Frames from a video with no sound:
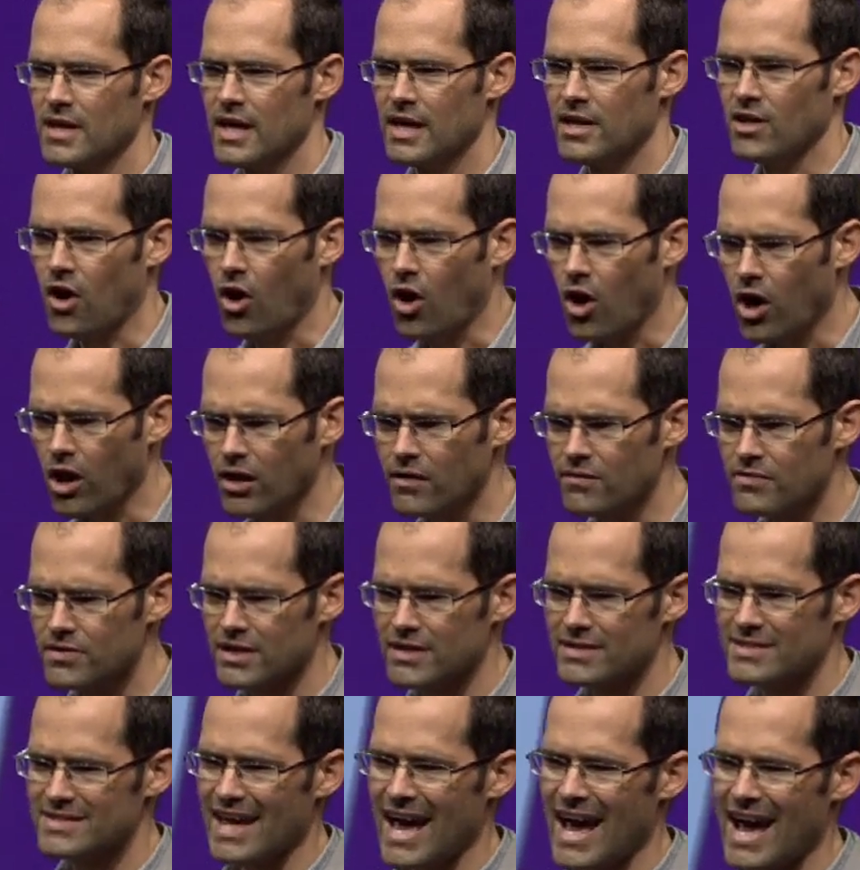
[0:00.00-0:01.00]
And all of
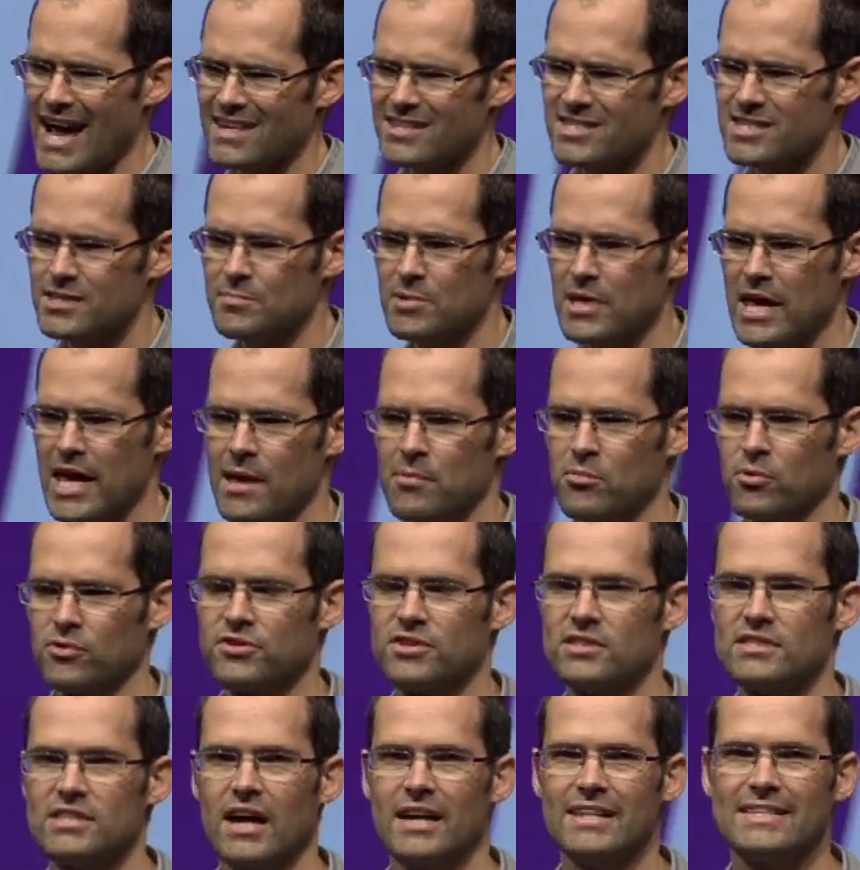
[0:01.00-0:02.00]
this has to be able
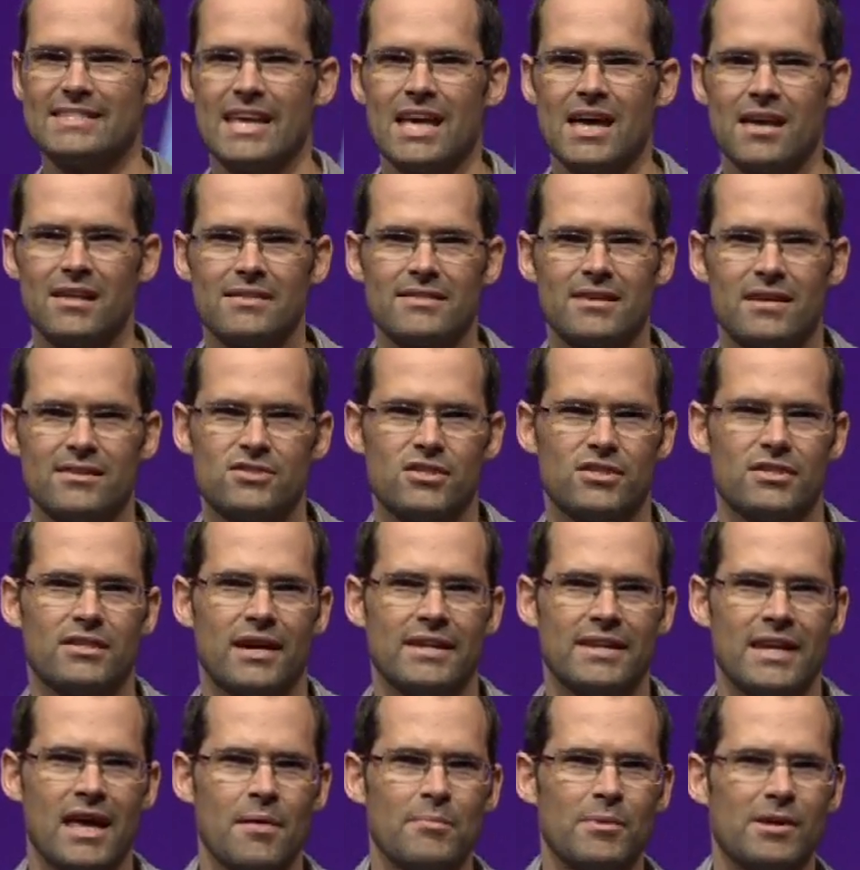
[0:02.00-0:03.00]
to
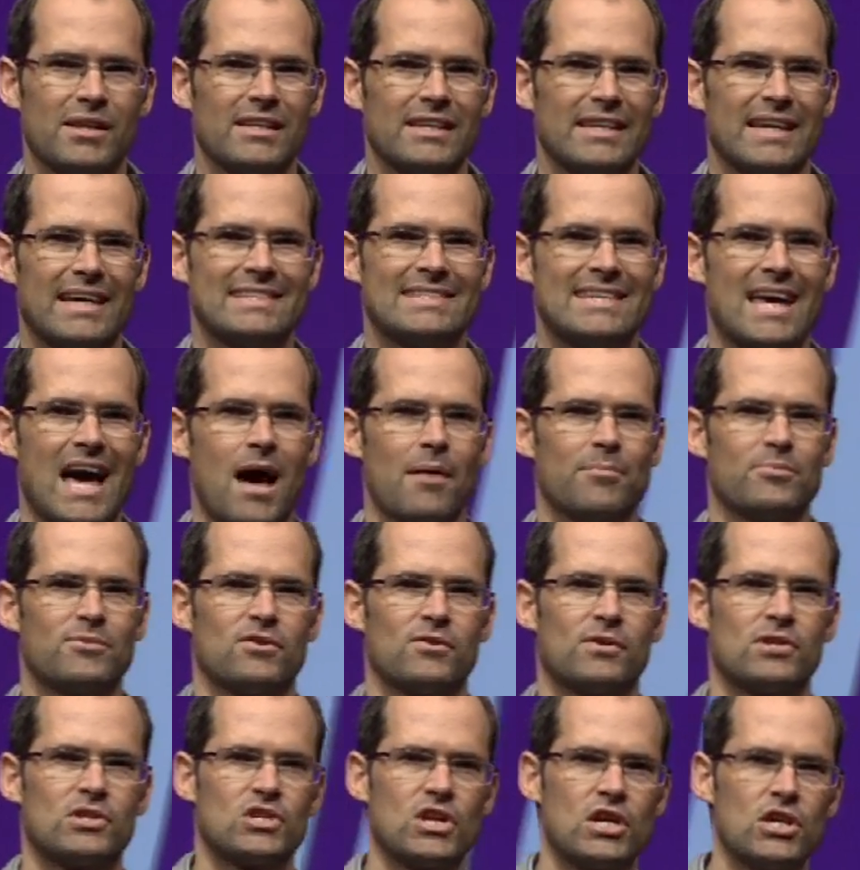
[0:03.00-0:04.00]
dynamically adapt
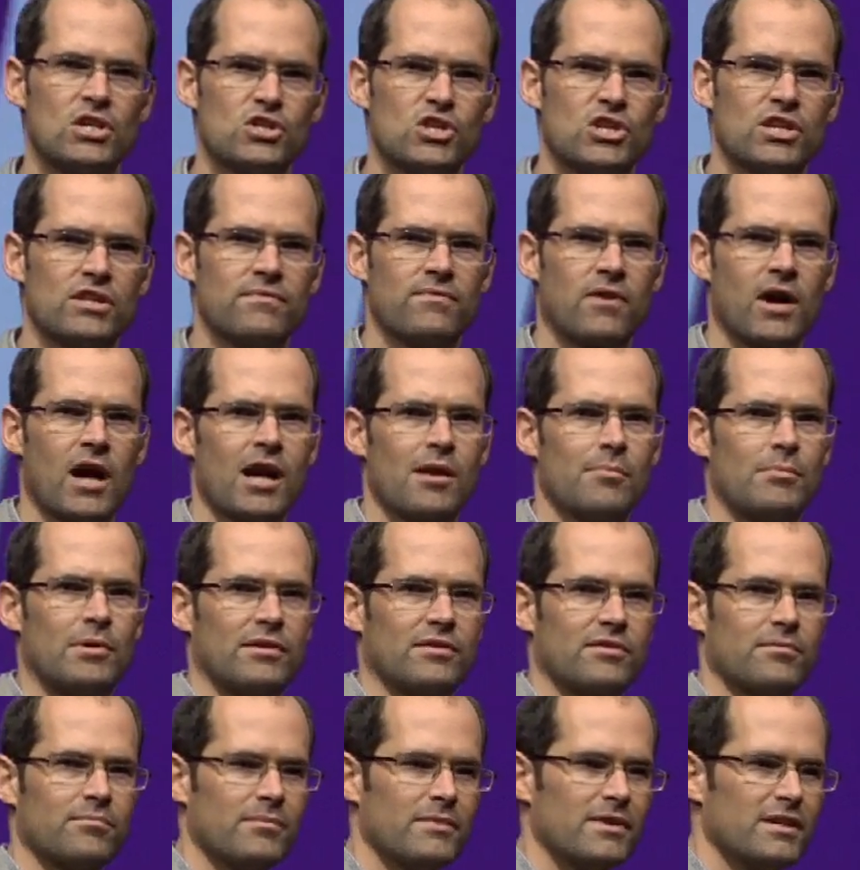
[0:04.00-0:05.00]
to a changing environment.